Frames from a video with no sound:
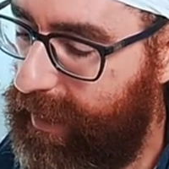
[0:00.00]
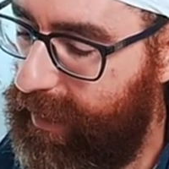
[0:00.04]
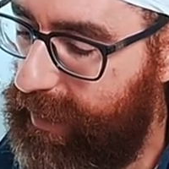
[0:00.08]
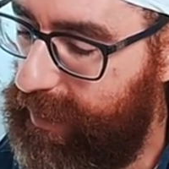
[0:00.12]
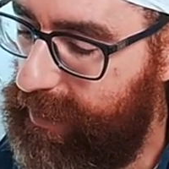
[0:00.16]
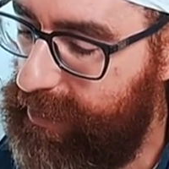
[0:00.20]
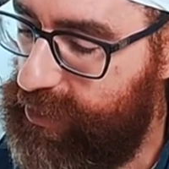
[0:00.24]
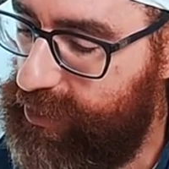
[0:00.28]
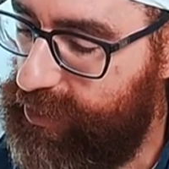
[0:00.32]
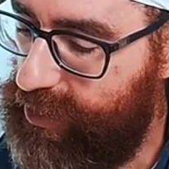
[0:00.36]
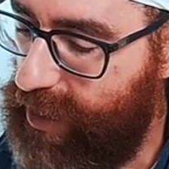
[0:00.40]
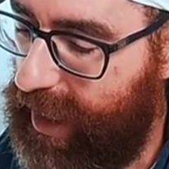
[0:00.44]

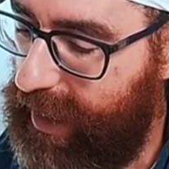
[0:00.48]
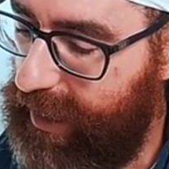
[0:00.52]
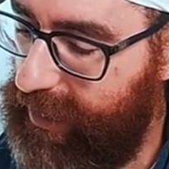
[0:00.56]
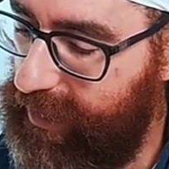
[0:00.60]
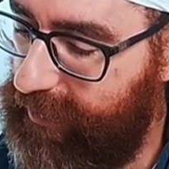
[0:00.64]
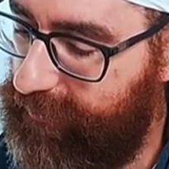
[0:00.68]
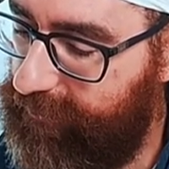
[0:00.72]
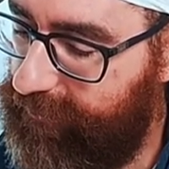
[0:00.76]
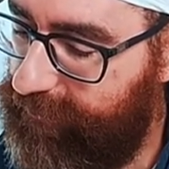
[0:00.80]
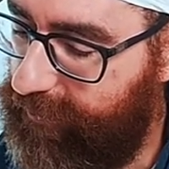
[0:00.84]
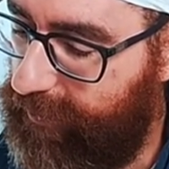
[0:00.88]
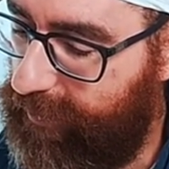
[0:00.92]
is
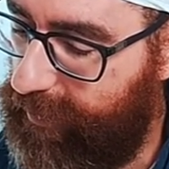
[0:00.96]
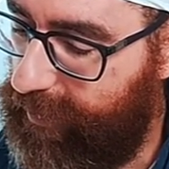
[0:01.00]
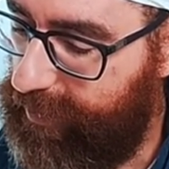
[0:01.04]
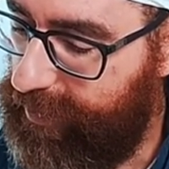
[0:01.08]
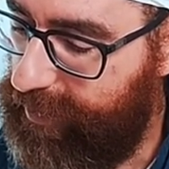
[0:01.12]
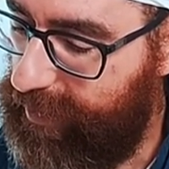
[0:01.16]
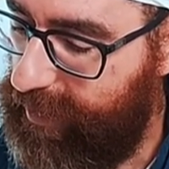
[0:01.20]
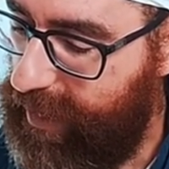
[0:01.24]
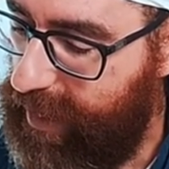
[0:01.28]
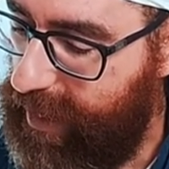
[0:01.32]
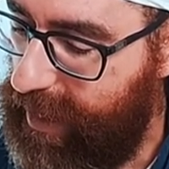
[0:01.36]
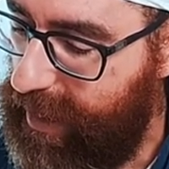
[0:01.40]
shining
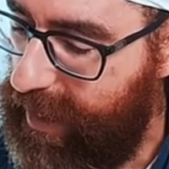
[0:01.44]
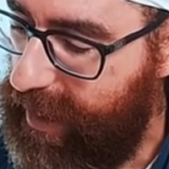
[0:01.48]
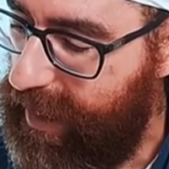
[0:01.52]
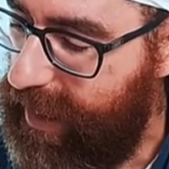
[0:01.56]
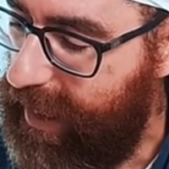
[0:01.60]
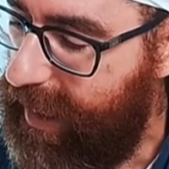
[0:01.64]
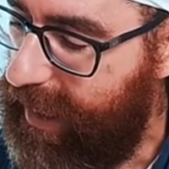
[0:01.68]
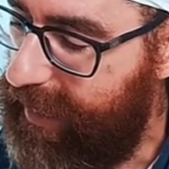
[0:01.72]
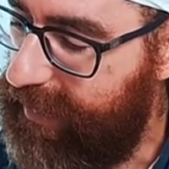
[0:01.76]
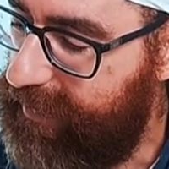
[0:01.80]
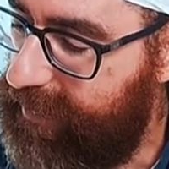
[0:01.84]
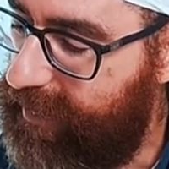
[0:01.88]
forth
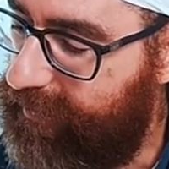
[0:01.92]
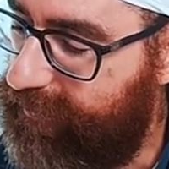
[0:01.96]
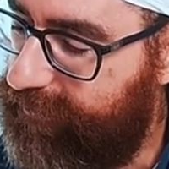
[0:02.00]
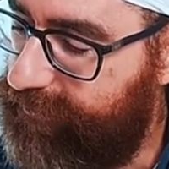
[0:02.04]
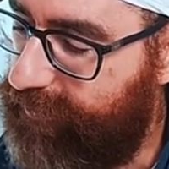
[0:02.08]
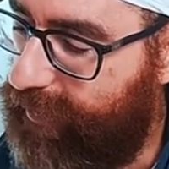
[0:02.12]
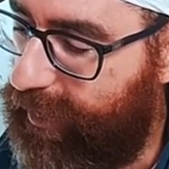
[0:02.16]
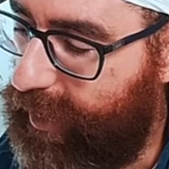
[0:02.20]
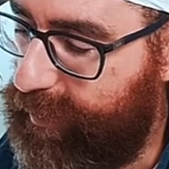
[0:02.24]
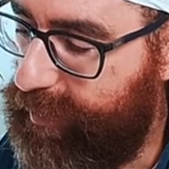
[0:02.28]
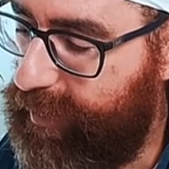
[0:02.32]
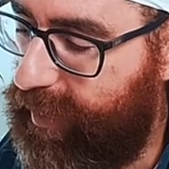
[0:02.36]
in the
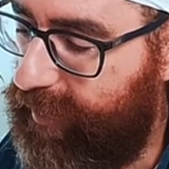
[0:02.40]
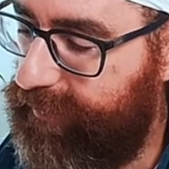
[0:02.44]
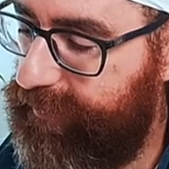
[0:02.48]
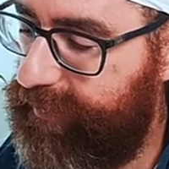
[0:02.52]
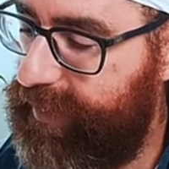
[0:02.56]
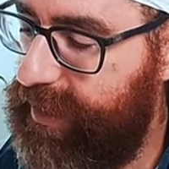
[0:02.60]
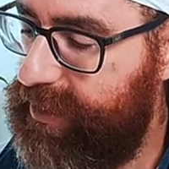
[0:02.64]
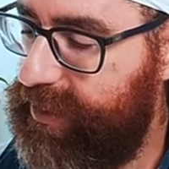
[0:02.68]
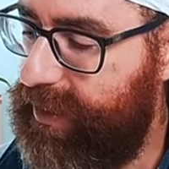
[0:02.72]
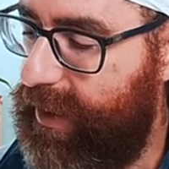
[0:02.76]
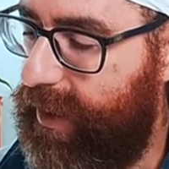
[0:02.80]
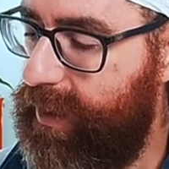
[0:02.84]
form of
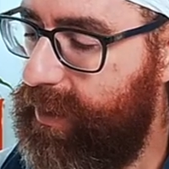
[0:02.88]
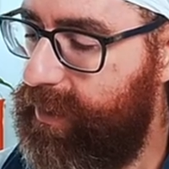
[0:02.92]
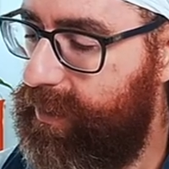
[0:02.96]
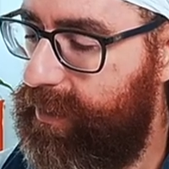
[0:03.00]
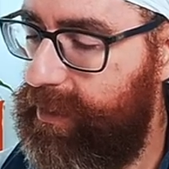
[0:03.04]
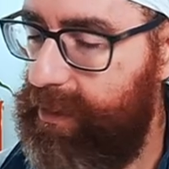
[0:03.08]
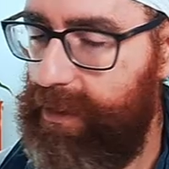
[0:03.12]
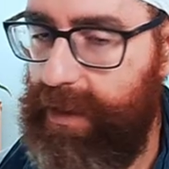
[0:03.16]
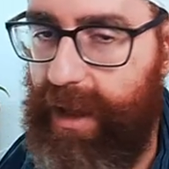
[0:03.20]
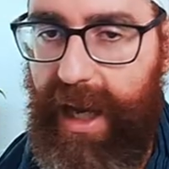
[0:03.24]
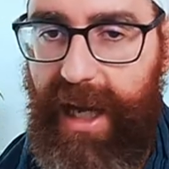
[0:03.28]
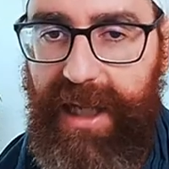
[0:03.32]
the
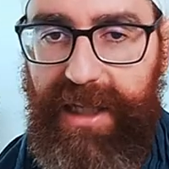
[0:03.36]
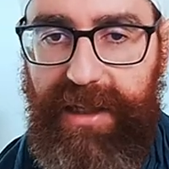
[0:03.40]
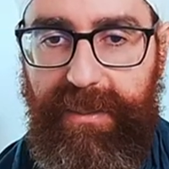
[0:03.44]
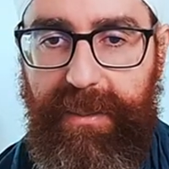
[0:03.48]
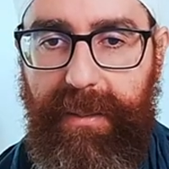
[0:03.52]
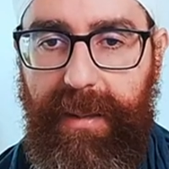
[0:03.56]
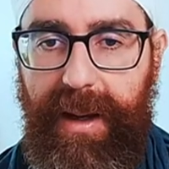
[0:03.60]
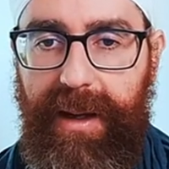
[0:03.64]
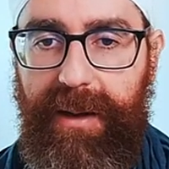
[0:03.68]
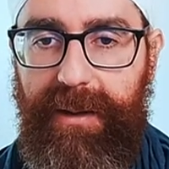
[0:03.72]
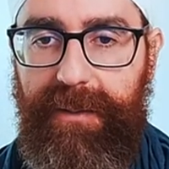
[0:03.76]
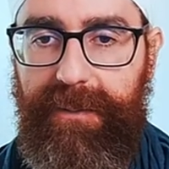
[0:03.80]
soul,
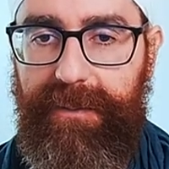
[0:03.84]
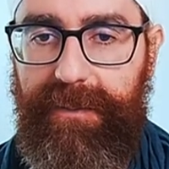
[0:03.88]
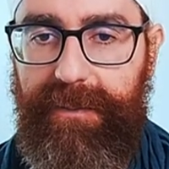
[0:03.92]
ātma,